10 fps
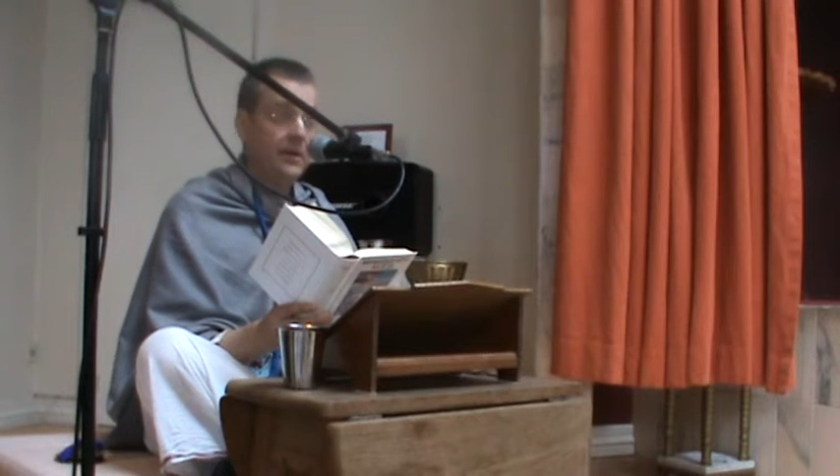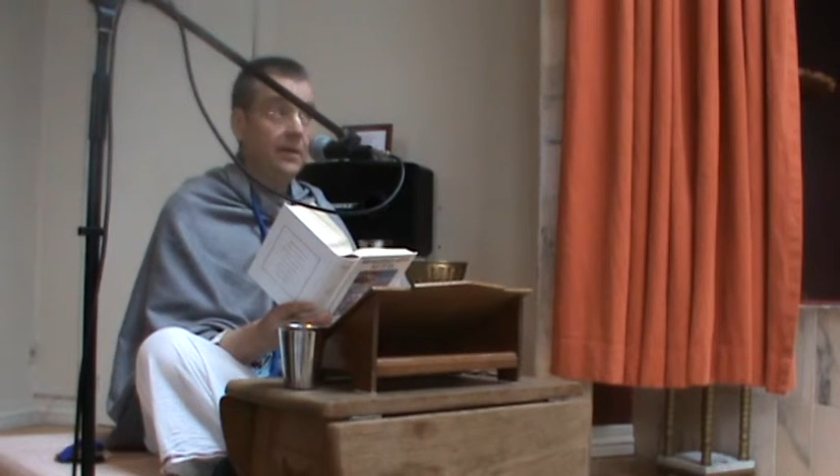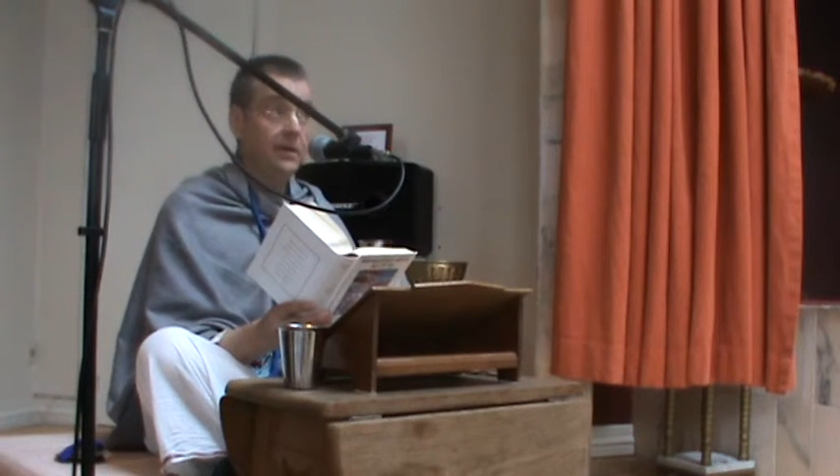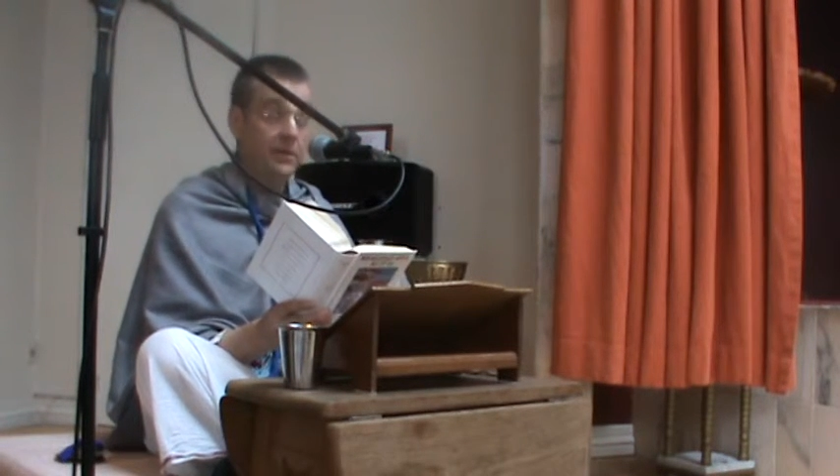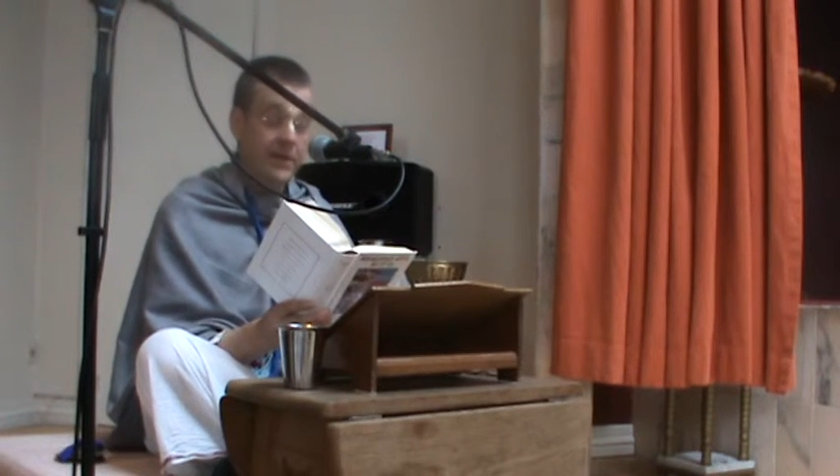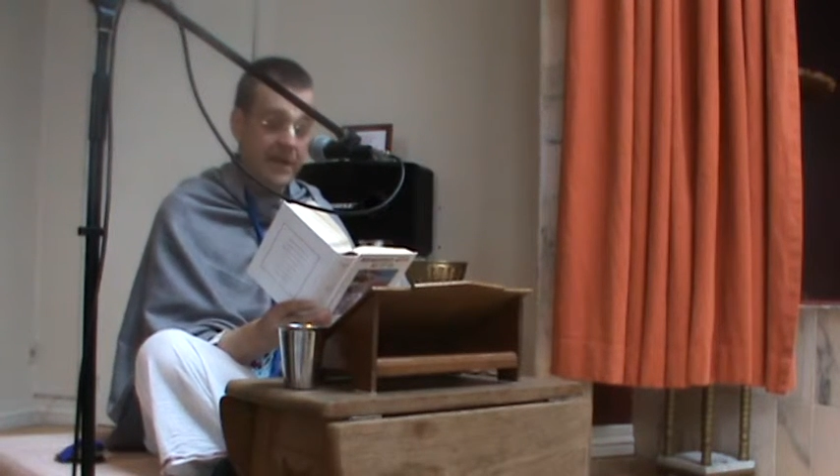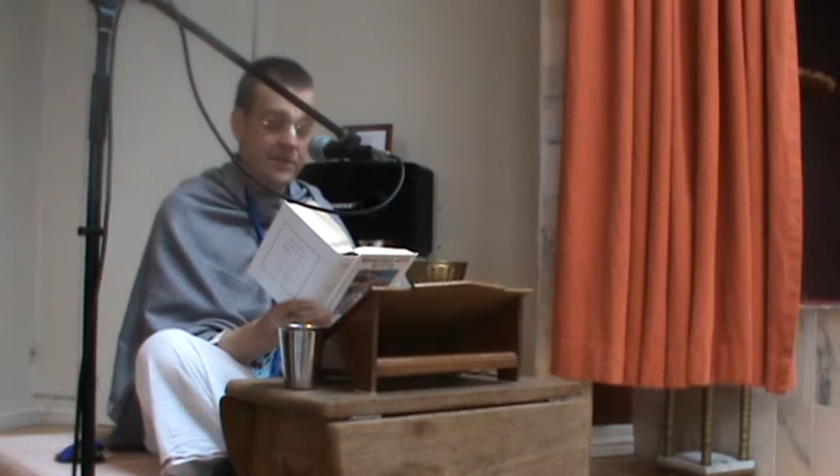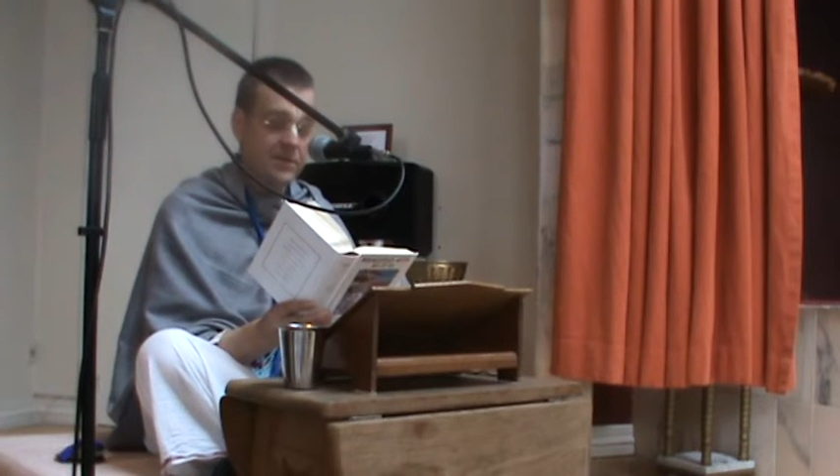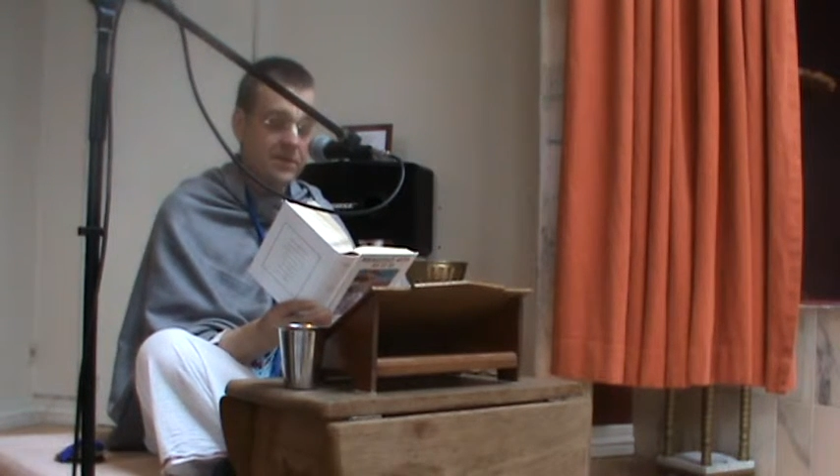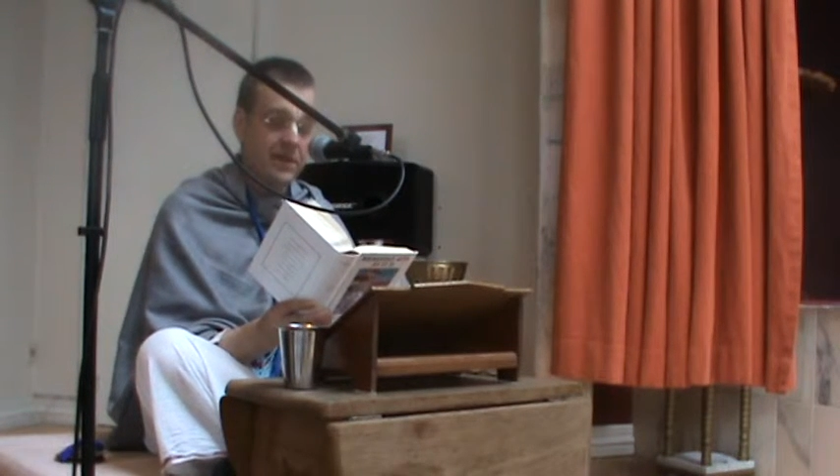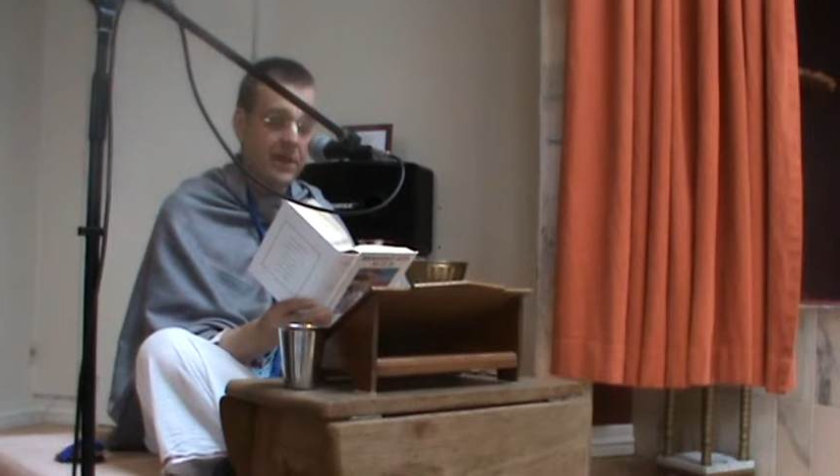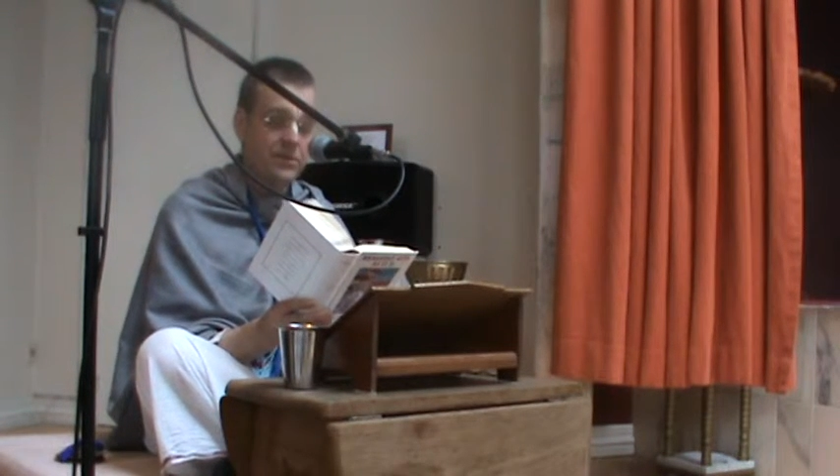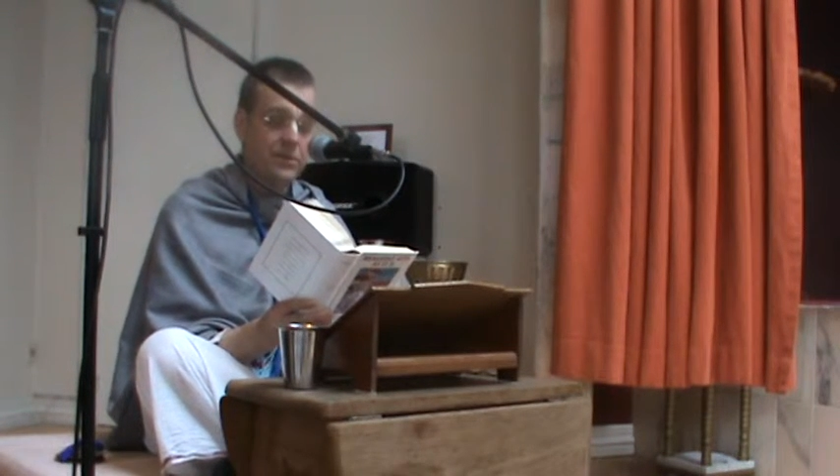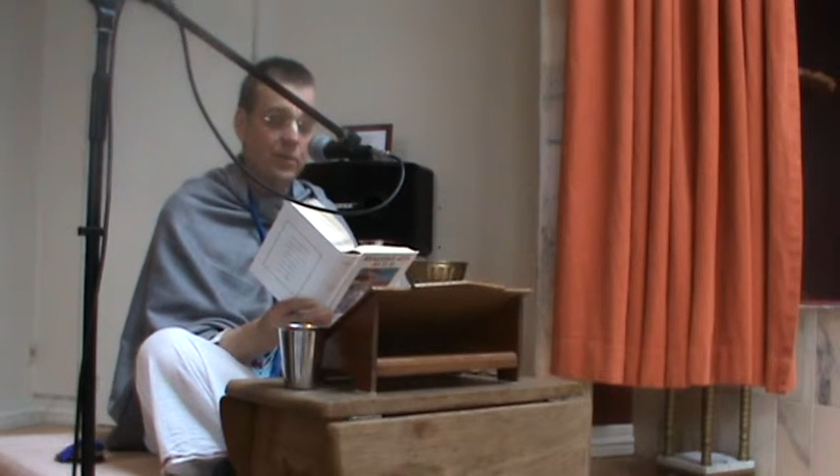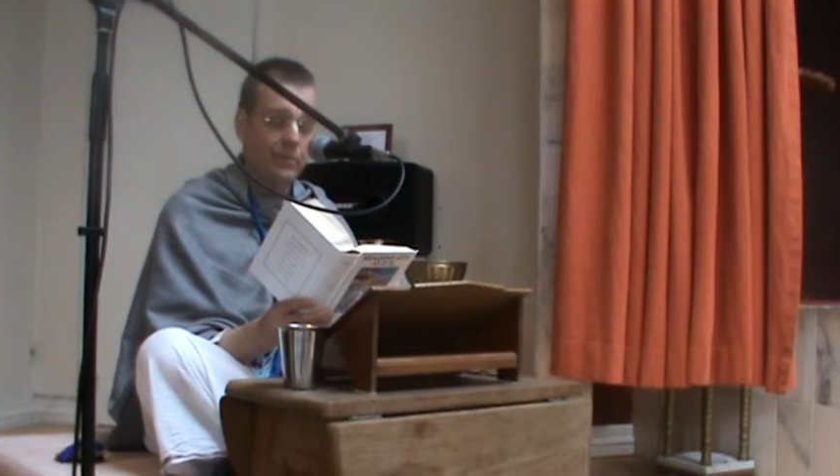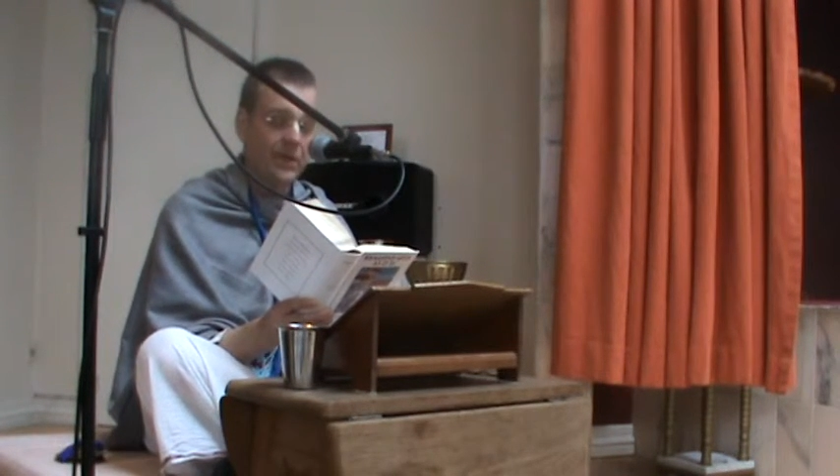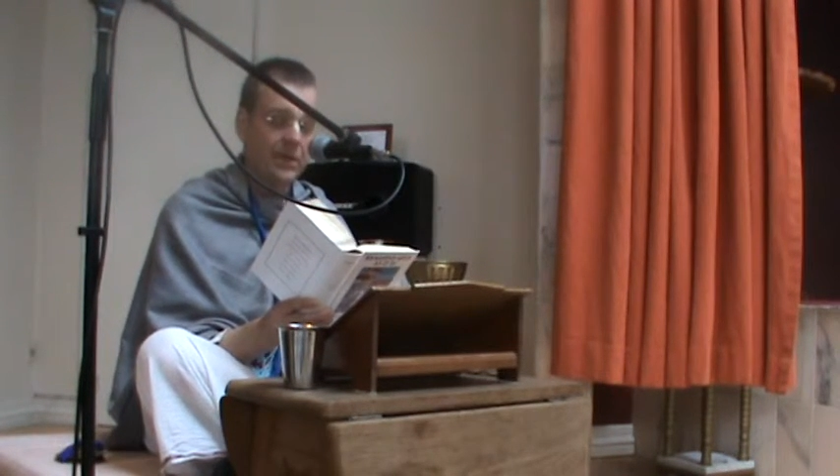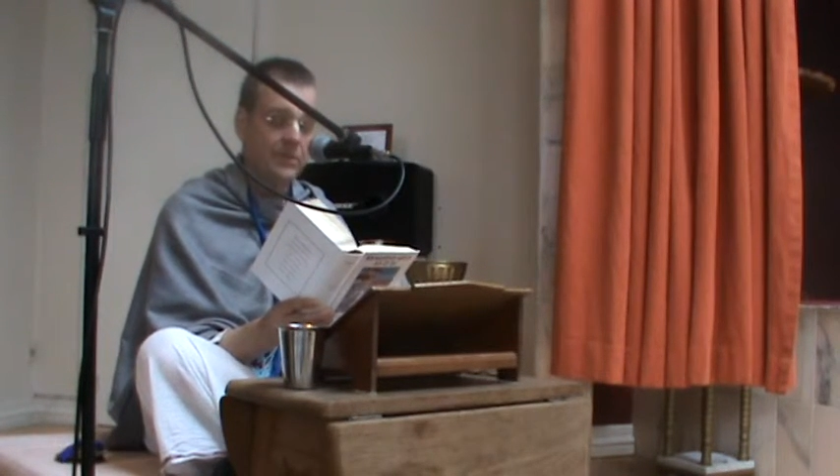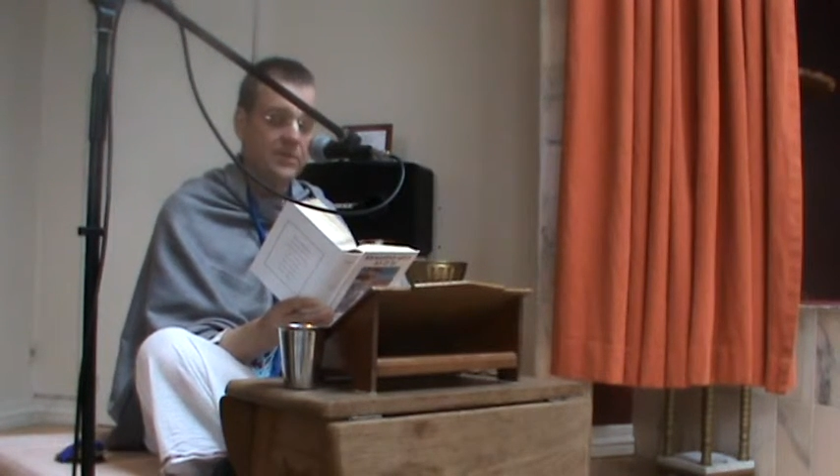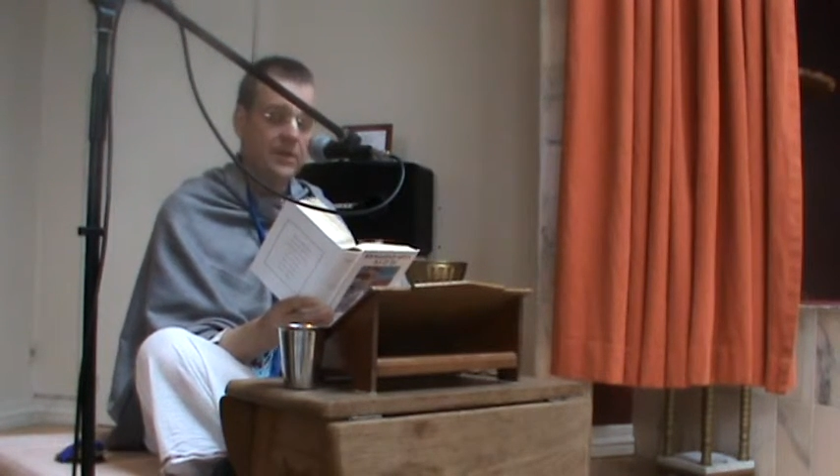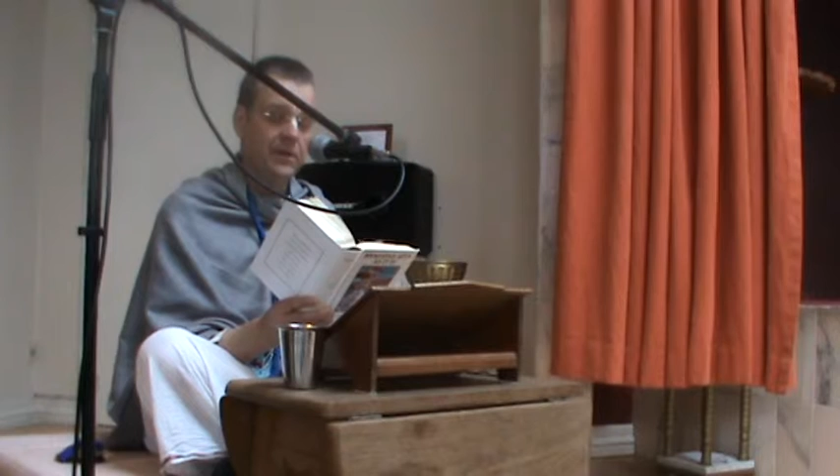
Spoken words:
In the next stage, one becomes